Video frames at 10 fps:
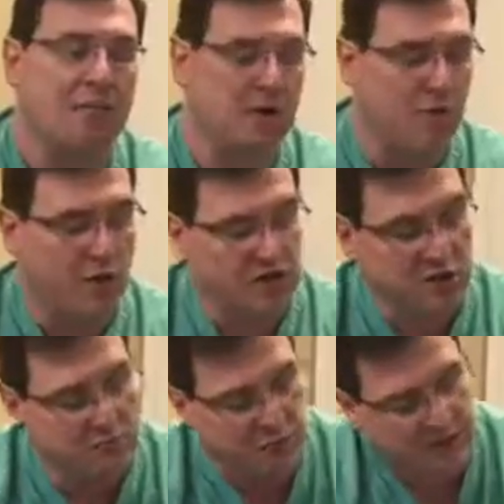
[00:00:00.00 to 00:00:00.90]
but when
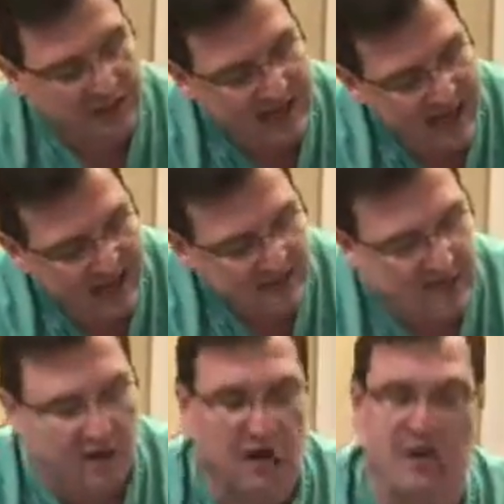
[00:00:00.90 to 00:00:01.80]
you put the
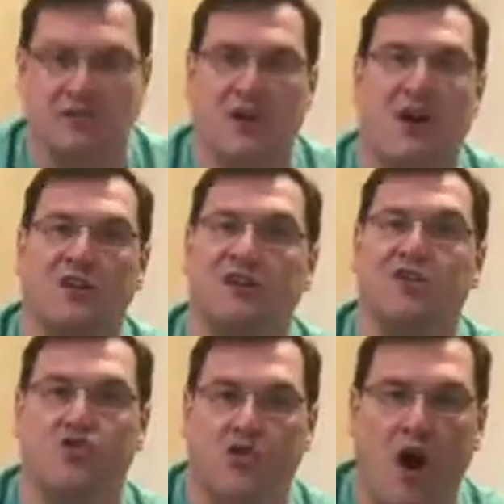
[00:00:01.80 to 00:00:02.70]
acid on, it's
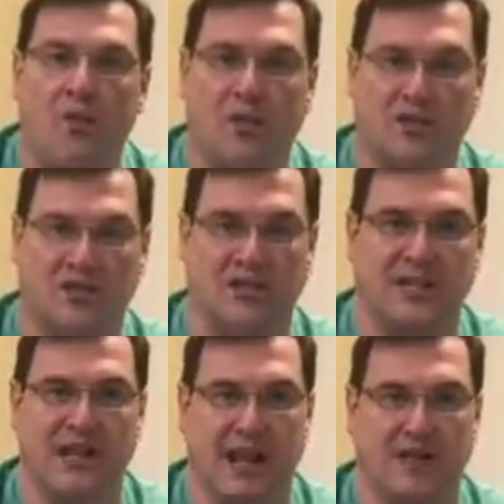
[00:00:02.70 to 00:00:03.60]
causing trauma to
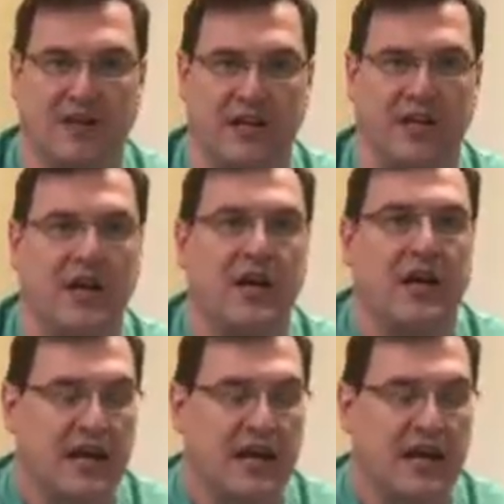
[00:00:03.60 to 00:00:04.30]
the area,